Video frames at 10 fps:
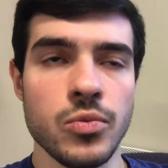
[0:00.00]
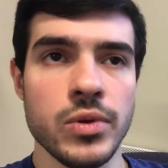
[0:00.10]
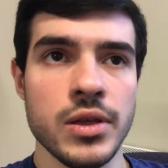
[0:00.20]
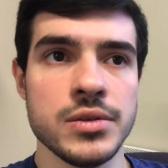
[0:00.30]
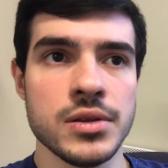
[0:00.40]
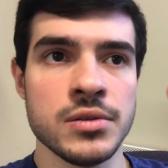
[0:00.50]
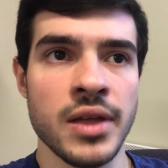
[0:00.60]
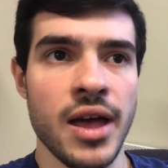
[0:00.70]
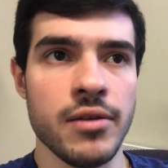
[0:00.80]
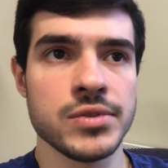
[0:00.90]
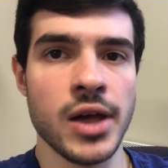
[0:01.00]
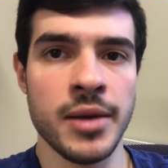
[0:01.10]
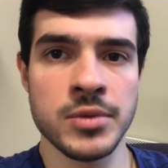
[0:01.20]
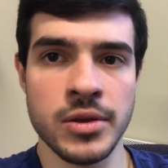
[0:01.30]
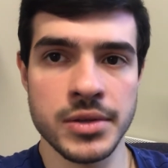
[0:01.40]
we didn't have
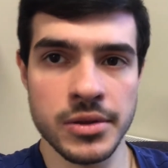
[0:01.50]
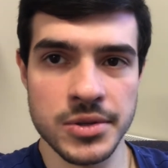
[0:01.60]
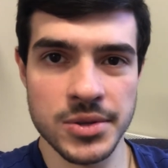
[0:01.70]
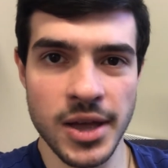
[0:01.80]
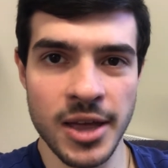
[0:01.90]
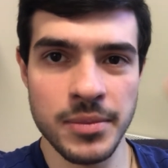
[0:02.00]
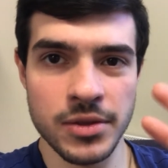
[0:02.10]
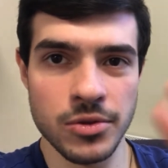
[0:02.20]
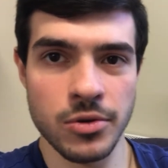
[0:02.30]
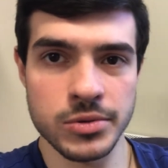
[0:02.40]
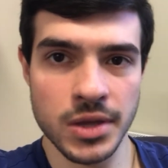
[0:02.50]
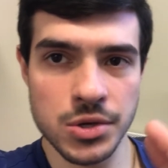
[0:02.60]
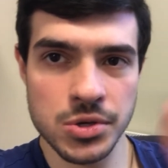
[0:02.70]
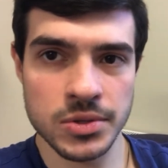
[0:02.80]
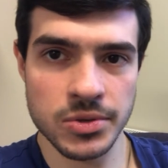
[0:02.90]
time.delta time in the
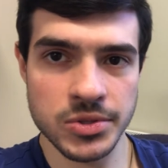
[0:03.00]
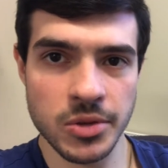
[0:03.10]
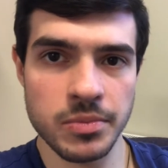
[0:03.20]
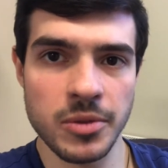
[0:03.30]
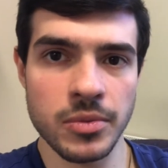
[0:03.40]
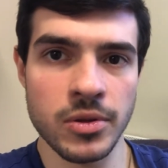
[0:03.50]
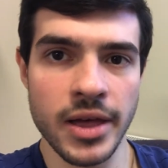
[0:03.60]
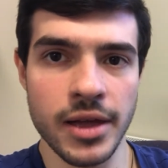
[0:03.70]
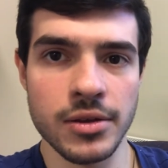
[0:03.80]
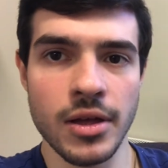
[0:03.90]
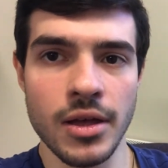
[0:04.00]
rotation, so some people had